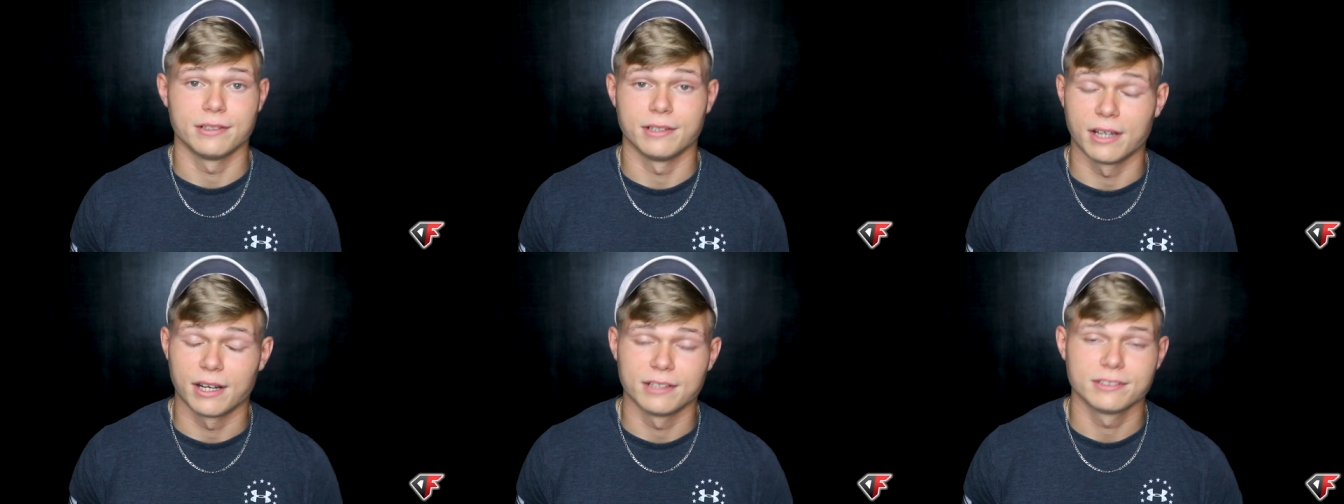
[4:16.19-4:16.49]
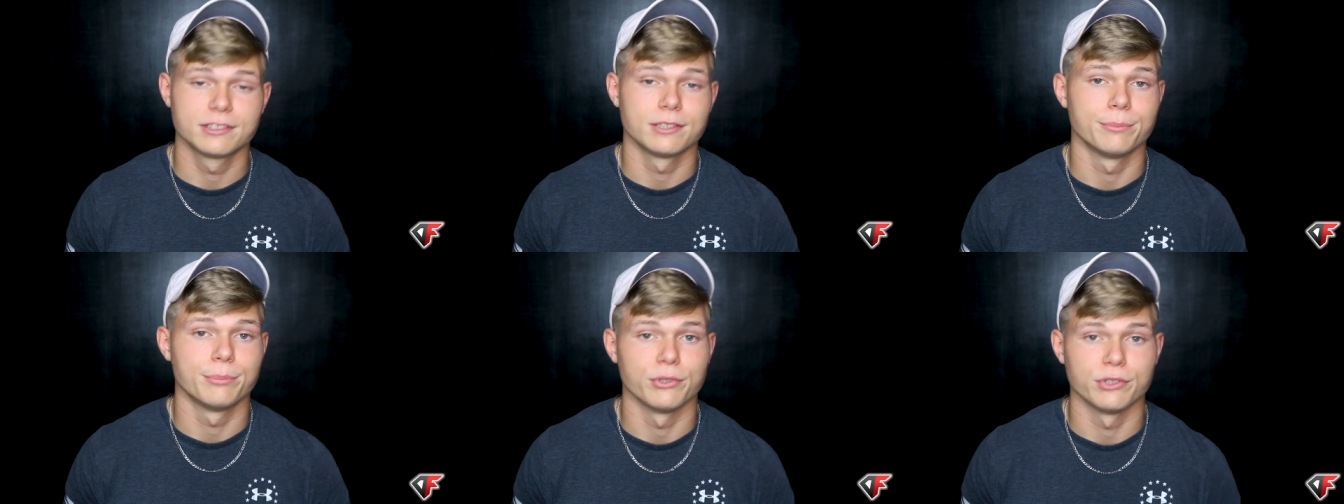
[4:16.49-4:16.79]

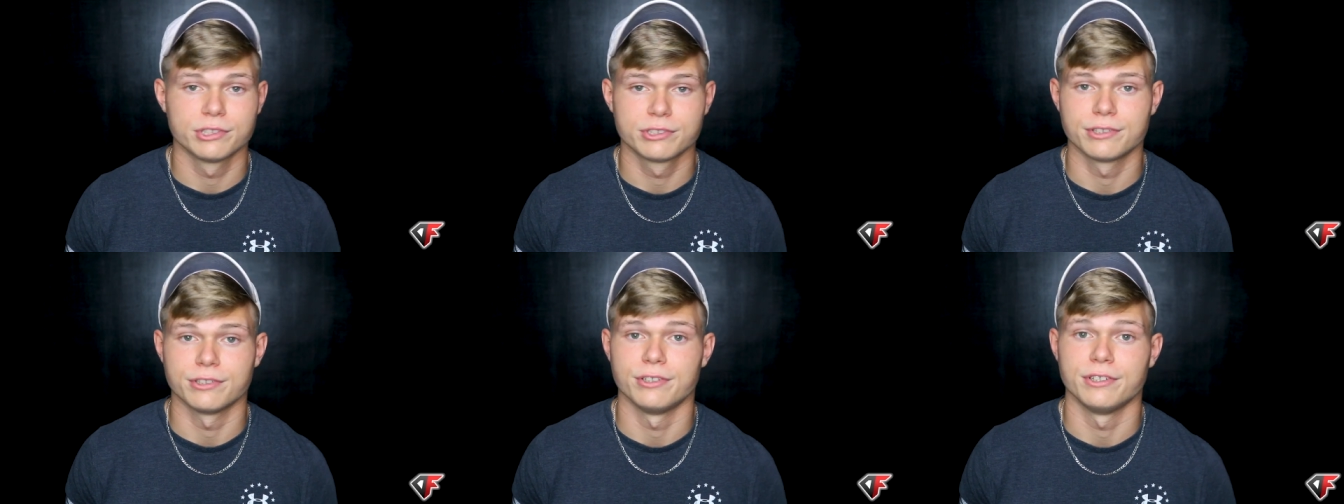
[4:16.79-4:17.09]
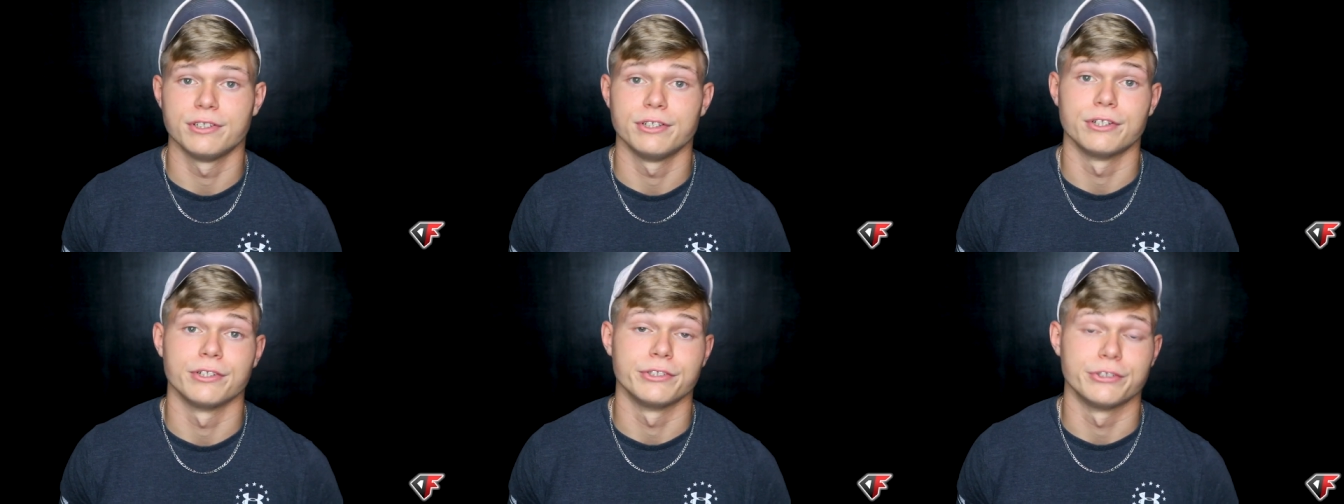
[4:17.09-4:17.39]
not to pursue
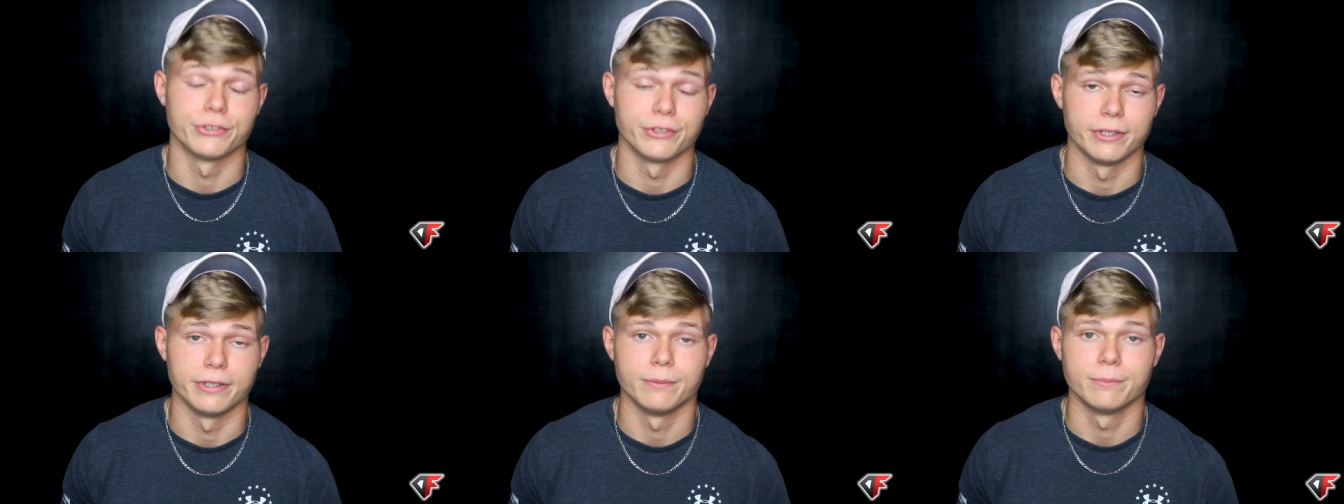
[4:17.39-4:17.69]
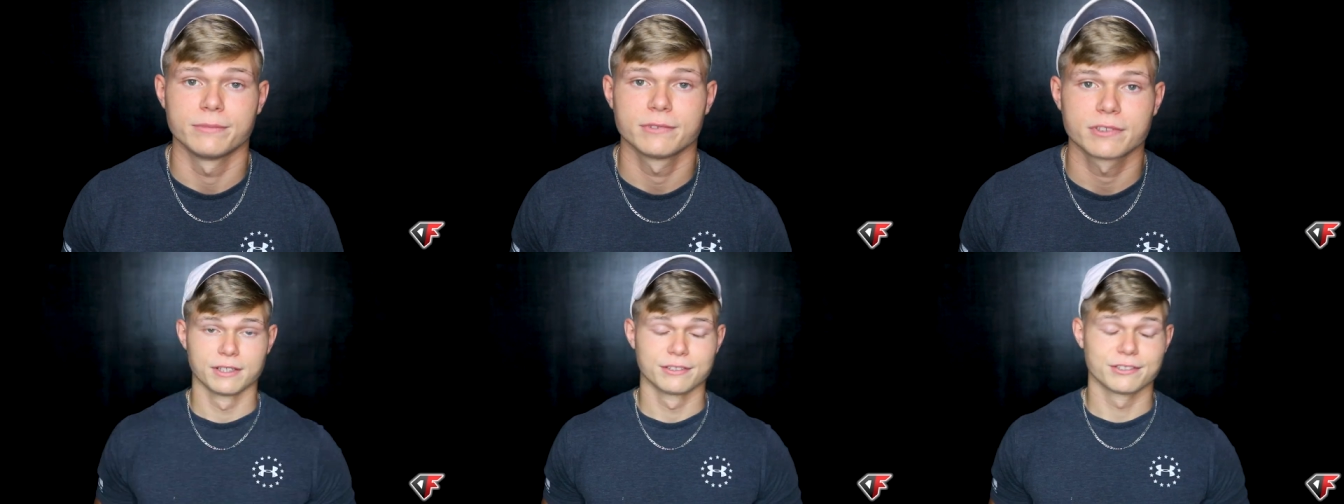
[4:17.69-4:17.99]
your dreams.